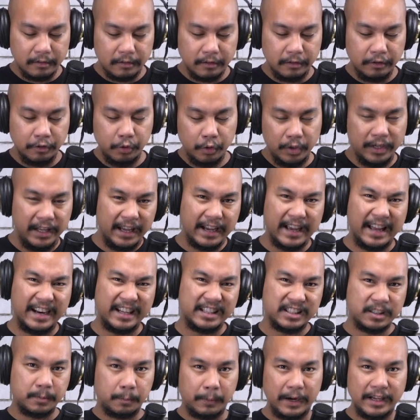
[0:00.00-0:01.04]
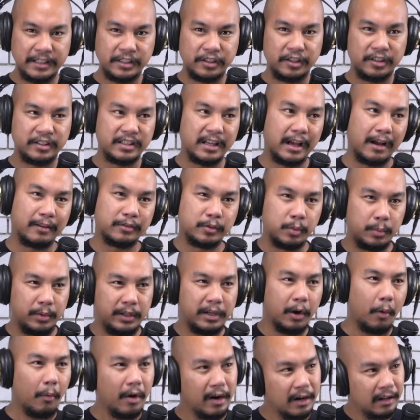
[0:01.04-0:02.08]
unique and express yourselves, we
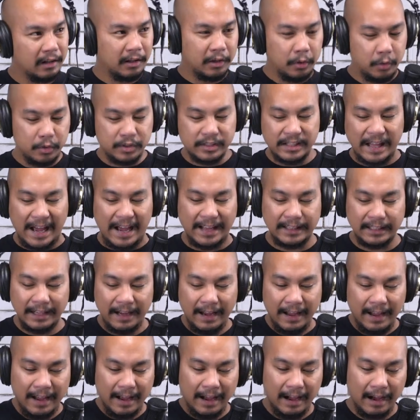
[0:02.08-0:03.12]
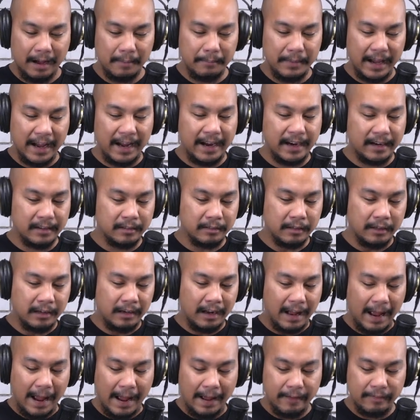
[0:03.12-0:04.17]
don't want to lose that. And
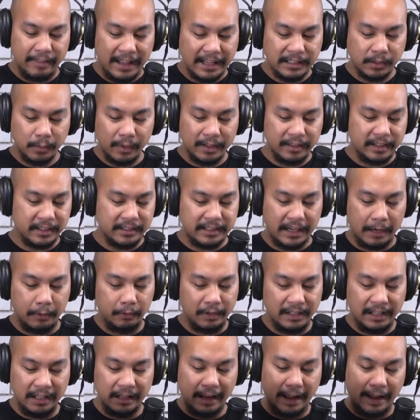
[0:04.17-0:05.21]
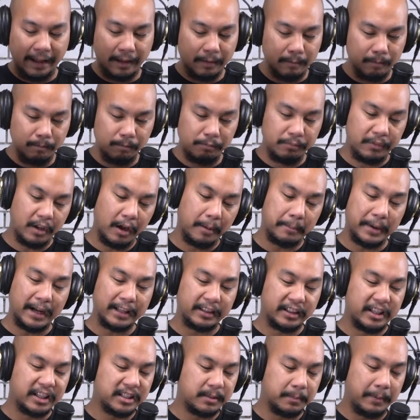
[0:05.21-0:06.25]
that's one of the things I really like about
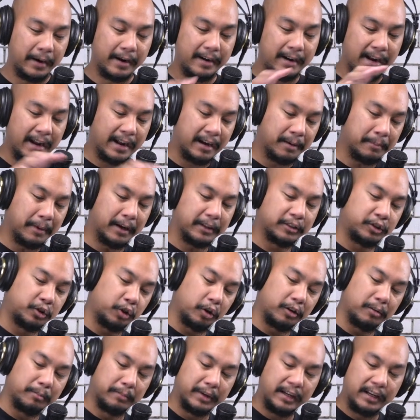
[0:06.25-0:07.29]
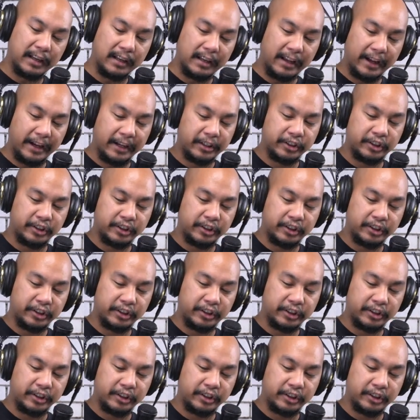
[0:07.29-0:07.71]
this pair and about Jordan Manila in